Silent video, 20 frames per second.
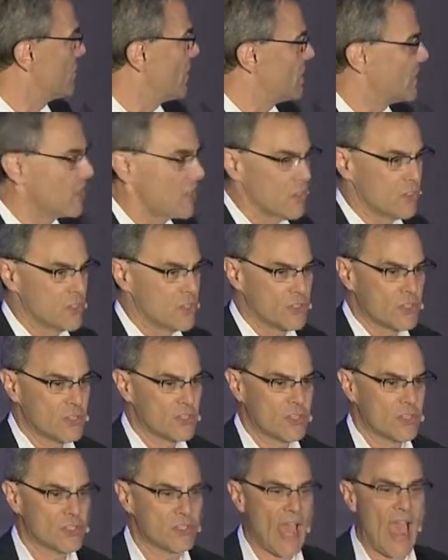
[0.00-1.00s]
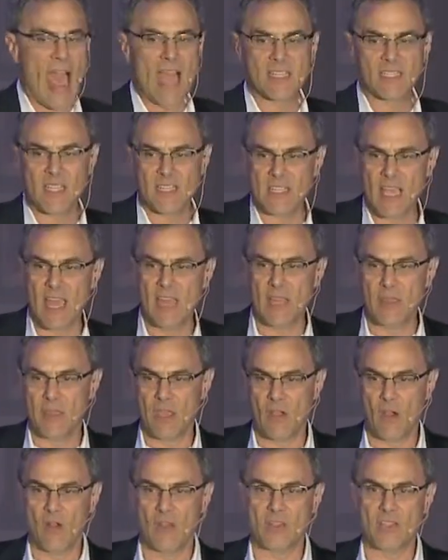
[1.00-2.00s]
you know, to just access
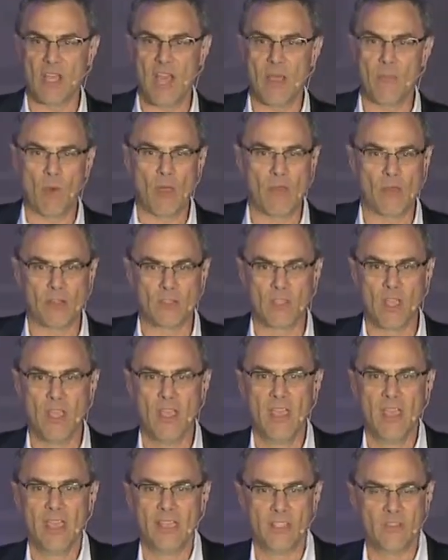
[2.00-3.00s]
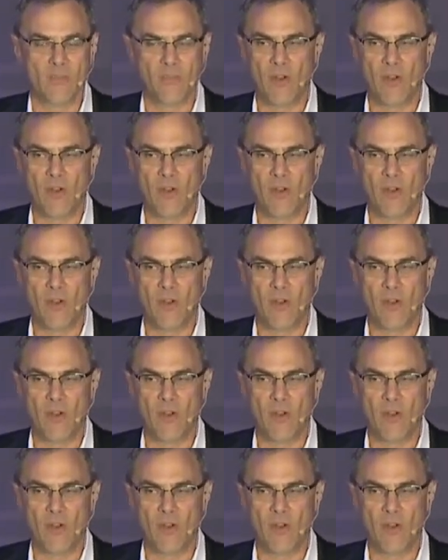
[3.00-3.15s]
anything all the time, whether it's